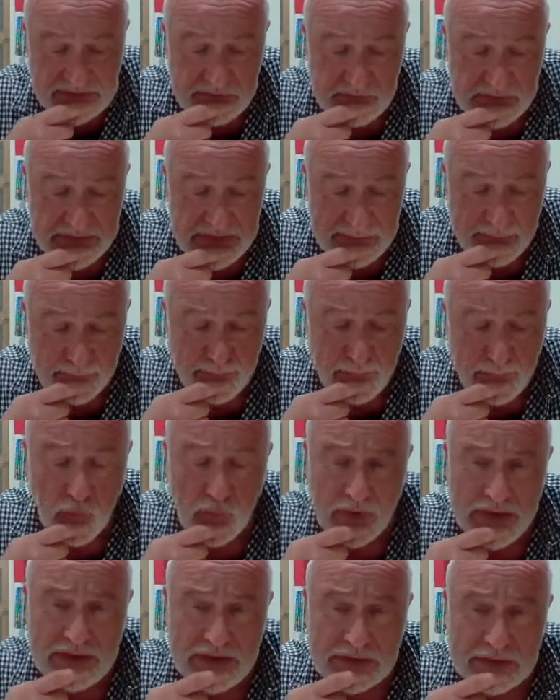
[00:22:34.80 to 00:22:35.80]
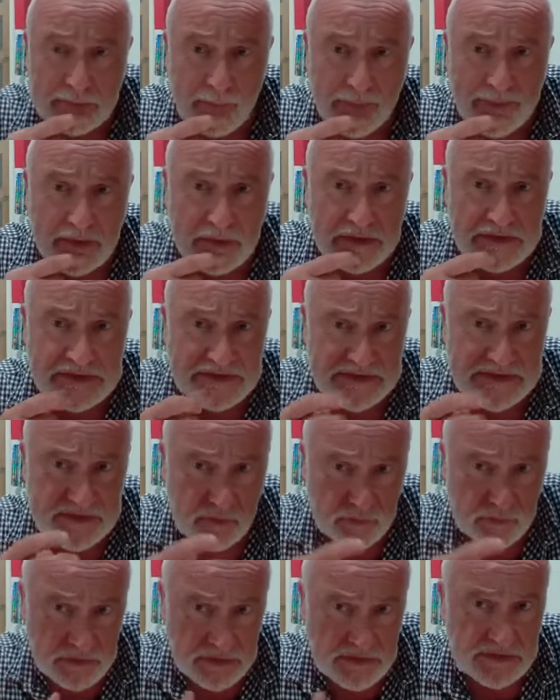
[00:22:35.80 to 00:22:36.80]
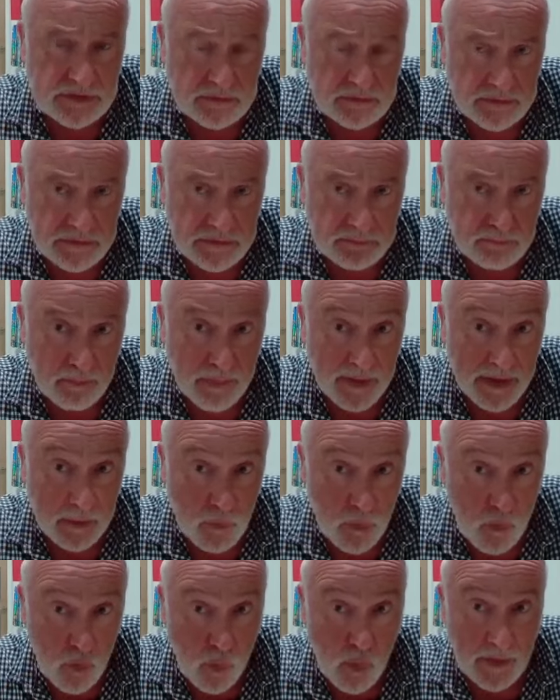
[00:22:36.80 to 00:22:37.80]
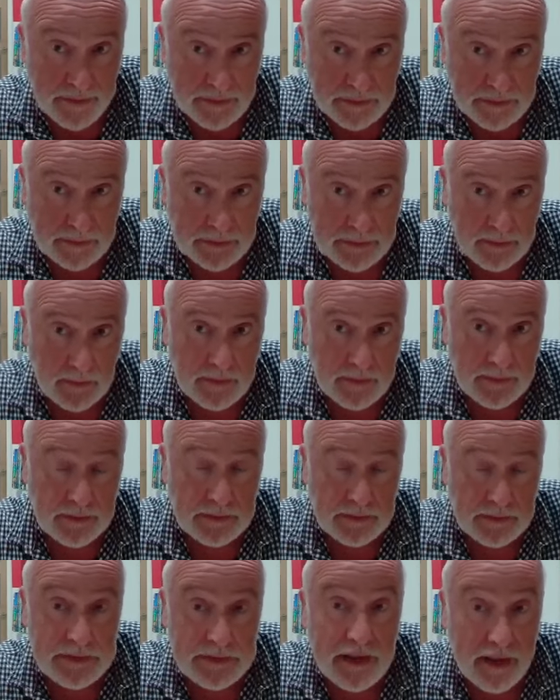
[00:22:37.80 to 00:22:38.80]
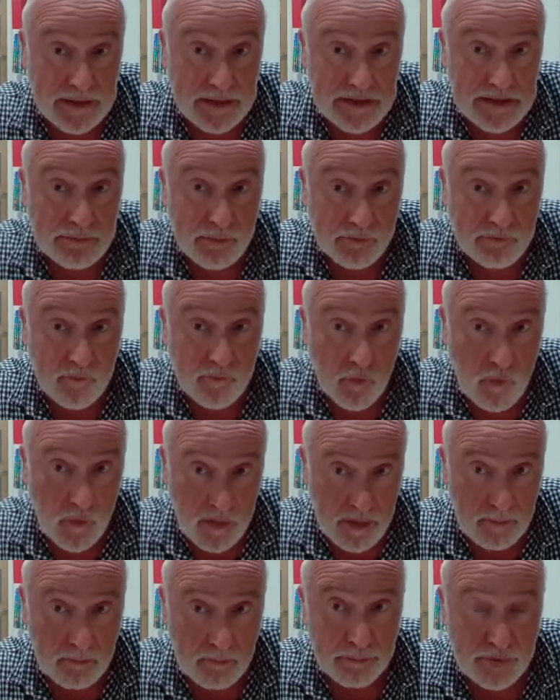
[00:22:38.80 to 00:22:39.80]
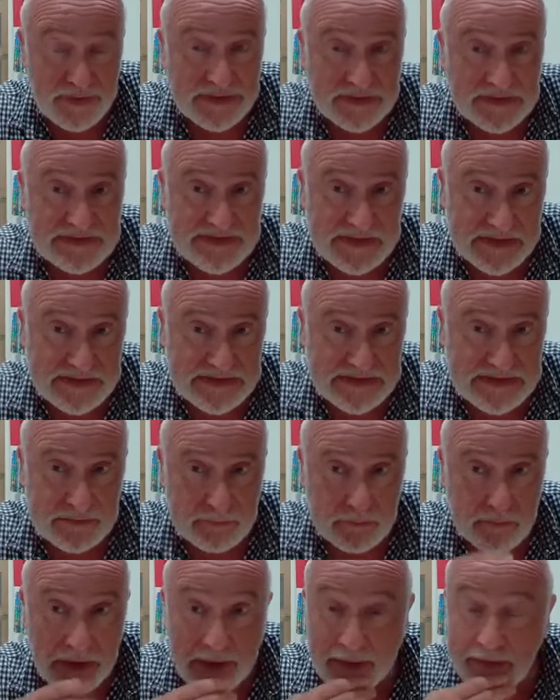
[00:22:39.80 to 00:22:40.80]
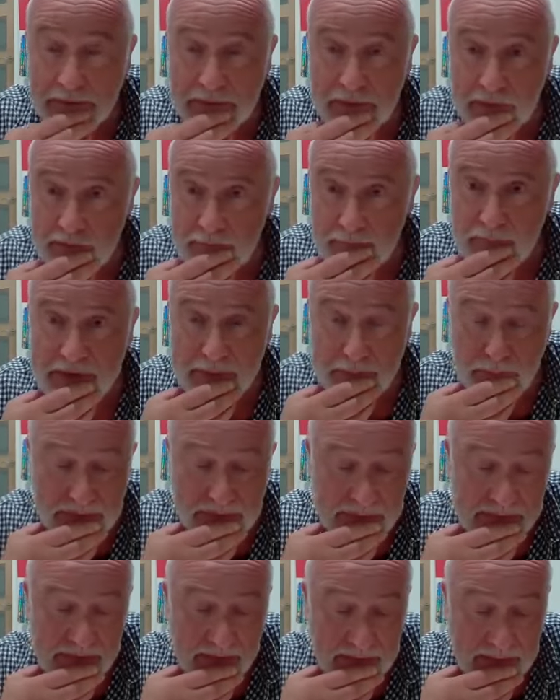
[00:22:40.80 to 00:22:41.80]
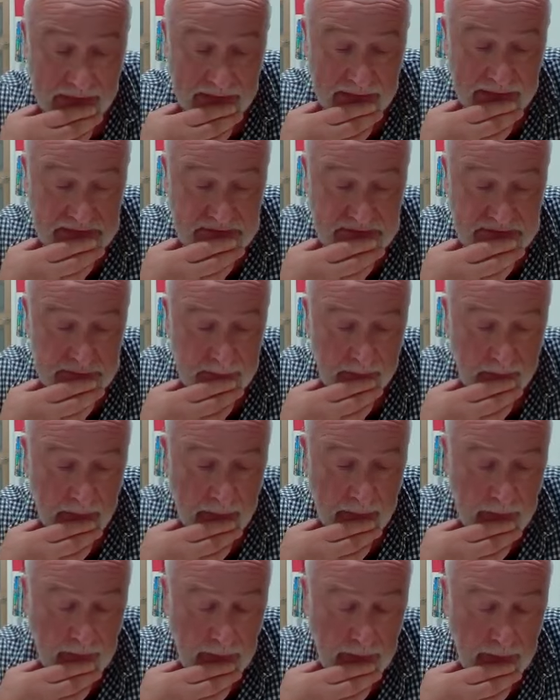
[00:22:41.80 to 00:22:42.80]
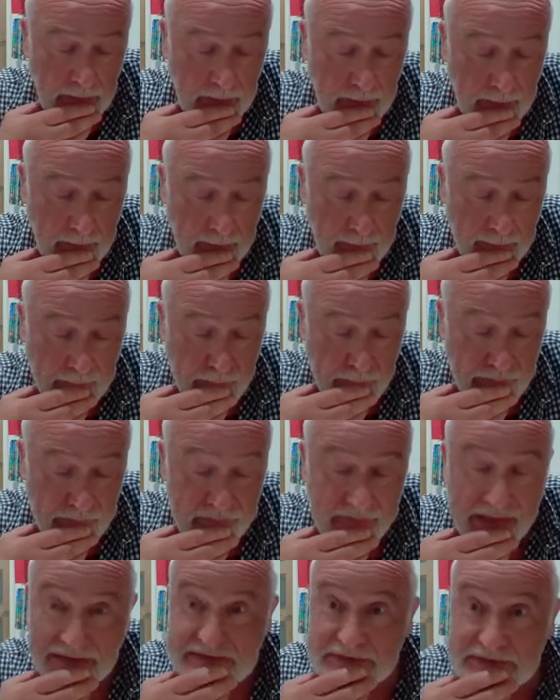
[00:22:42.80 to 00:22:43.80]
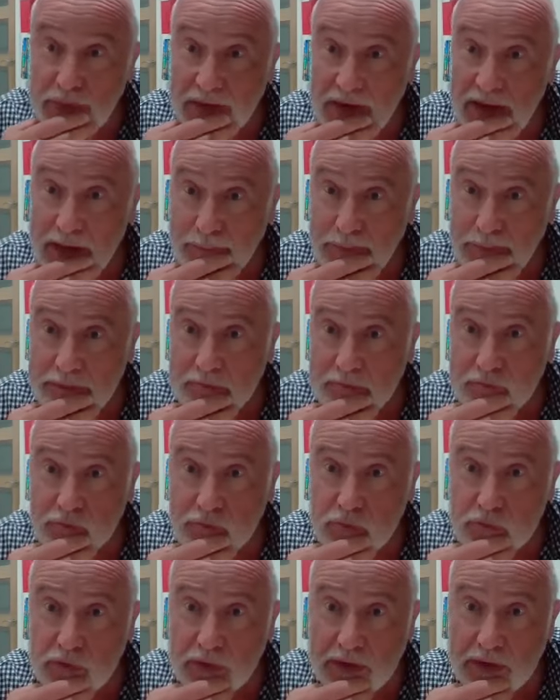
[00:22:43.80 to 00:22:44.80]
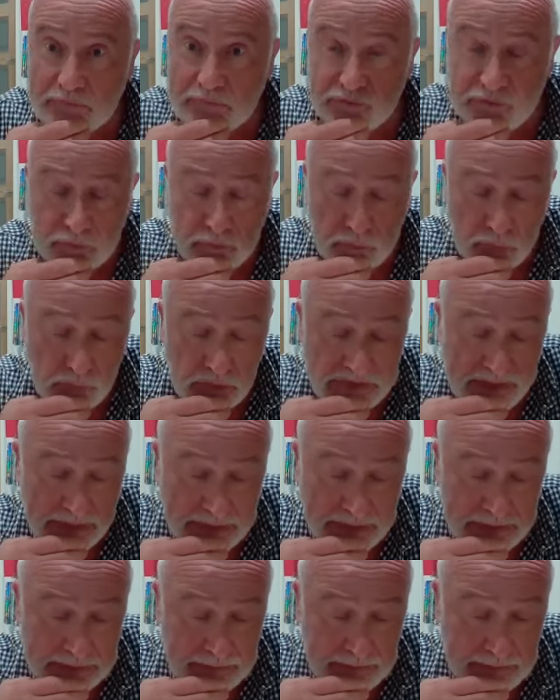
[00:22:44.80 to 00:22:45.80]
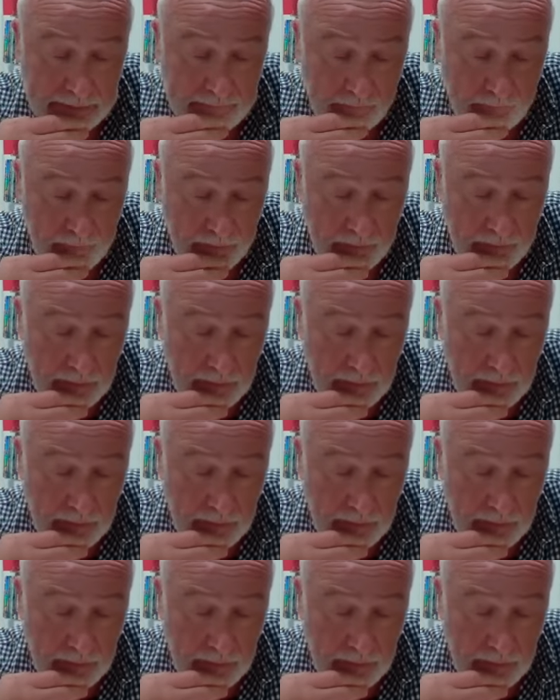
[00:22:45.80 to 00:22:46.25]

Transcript: is really poignant because his own children, bar one, died before him, predeceased him. Like a lot of people in that age, um, that's what happened through infant mortality.